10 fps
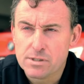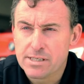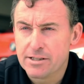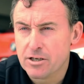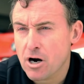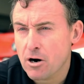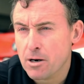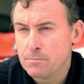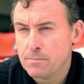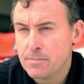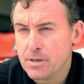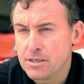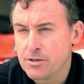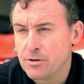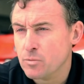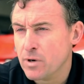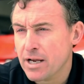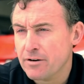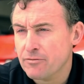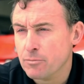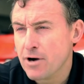We'll set the car up a certain way for